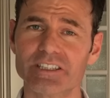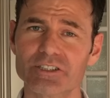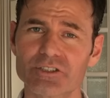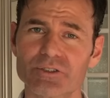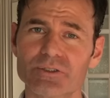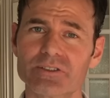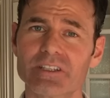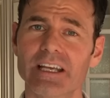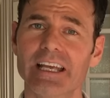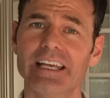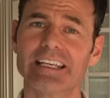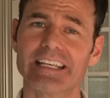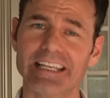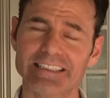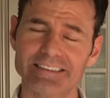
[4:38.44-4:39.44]
issues
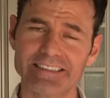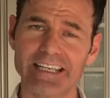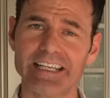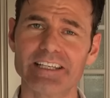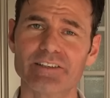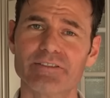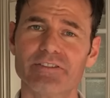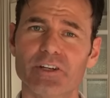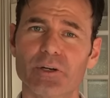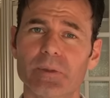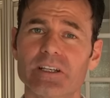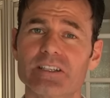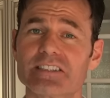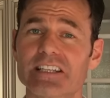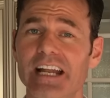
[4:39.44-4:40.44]
can take kefir
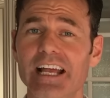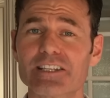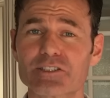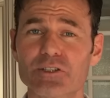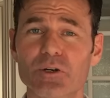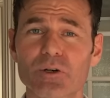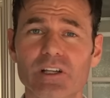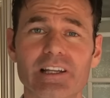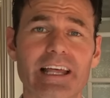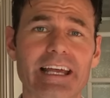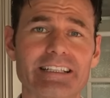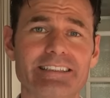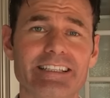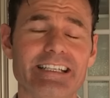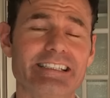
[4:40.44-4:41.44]
because it has no
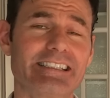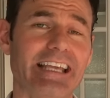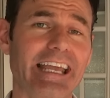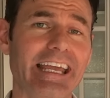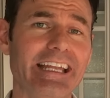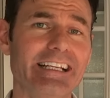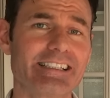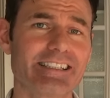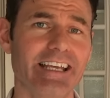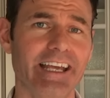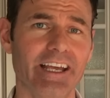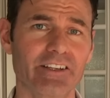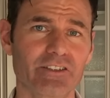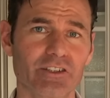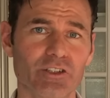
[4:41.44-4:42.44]
galactase and it's
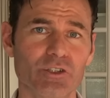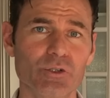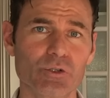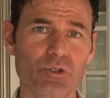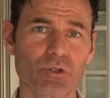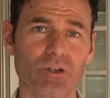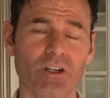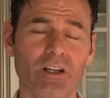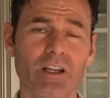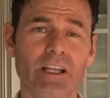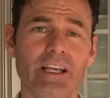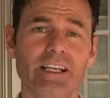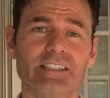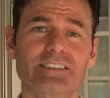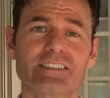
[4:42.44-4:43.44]
acid neutral,
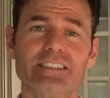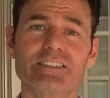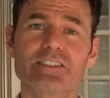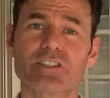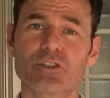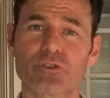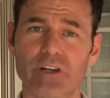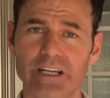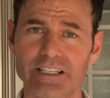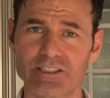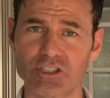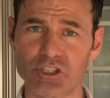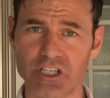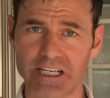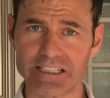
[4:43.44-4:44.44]
since the grains
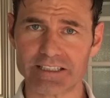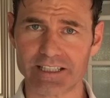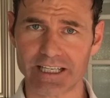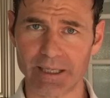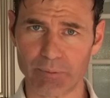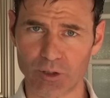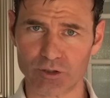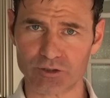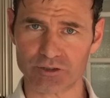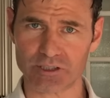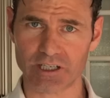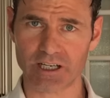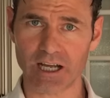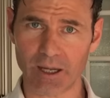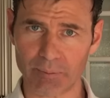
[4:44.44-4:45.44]
change the chemical
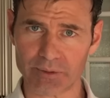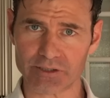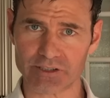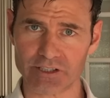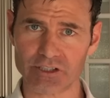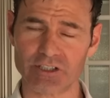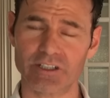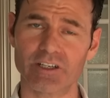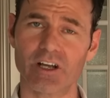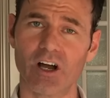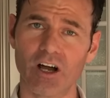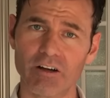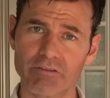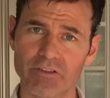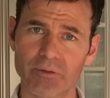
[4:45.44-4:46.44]
composition
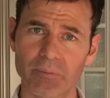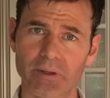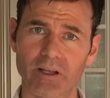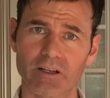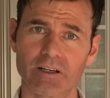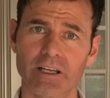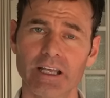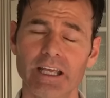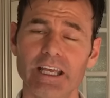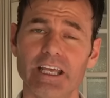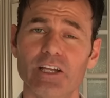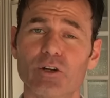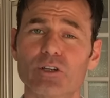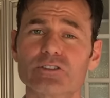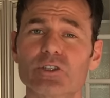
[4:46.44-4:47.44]
of the milk.
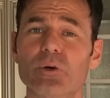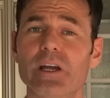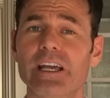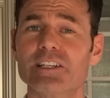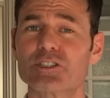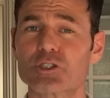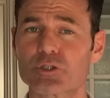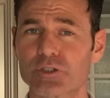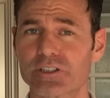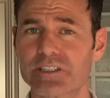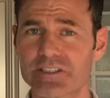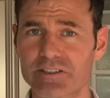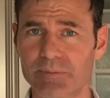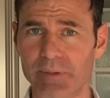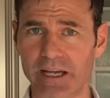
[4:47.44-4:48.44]
It also adds
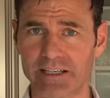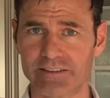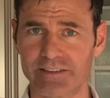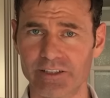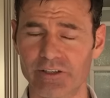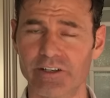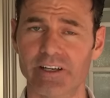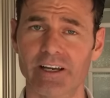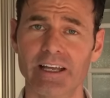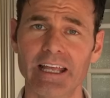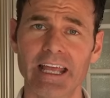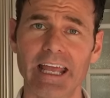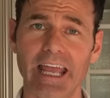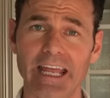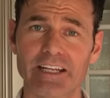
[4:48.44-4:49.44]
trillions of bacteria
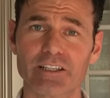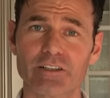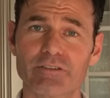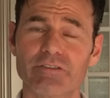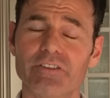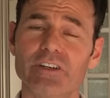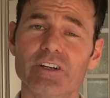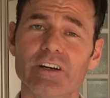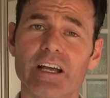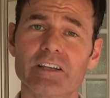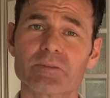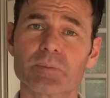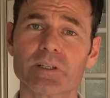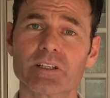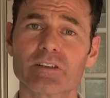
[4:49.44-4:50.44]
and Kefir
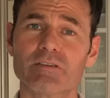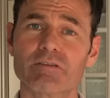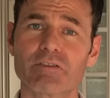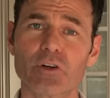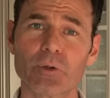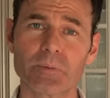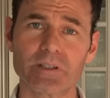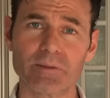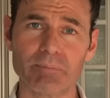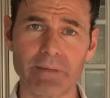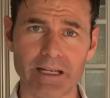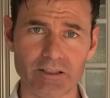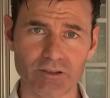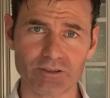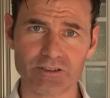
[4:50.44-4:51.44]
has been confirmed in
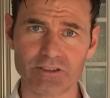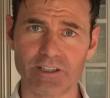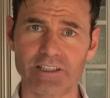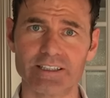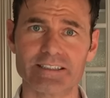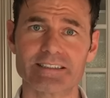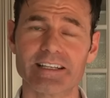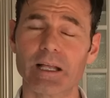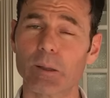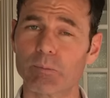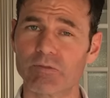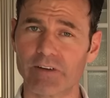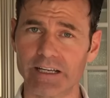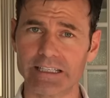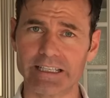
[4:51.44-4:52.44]
medical studies to help
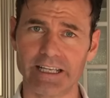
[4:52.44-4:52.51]
fight